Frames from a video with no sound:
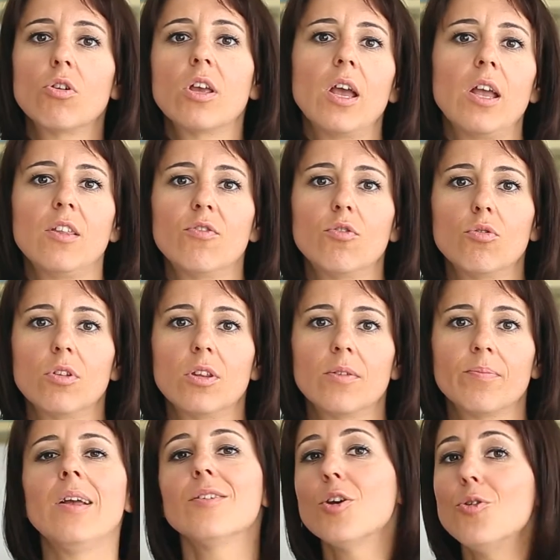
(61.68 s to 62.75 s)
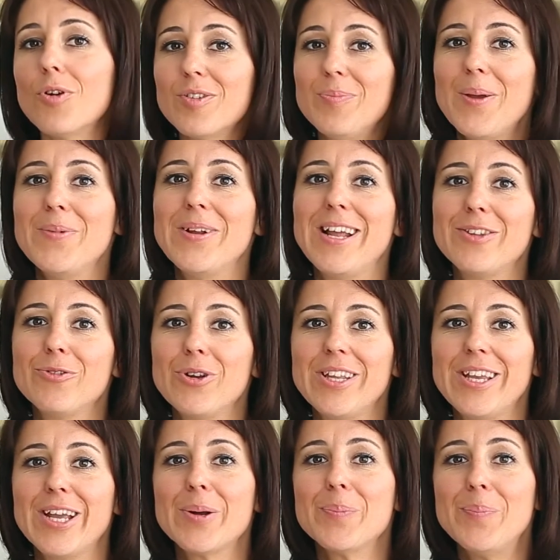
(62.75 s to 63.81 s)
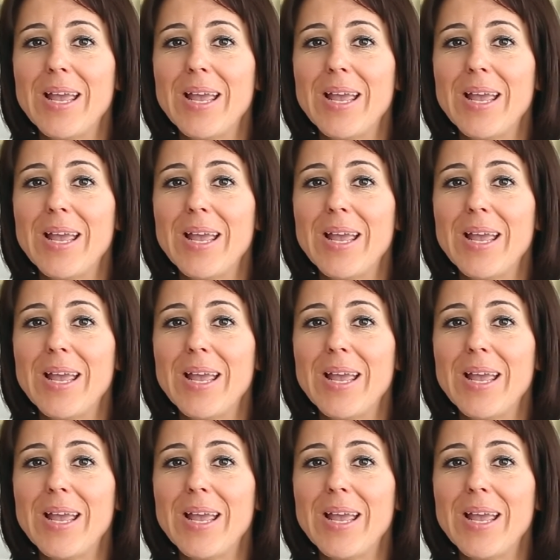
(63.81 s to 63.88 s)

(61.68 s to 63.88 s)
or hate food. So what's baby-led weaning?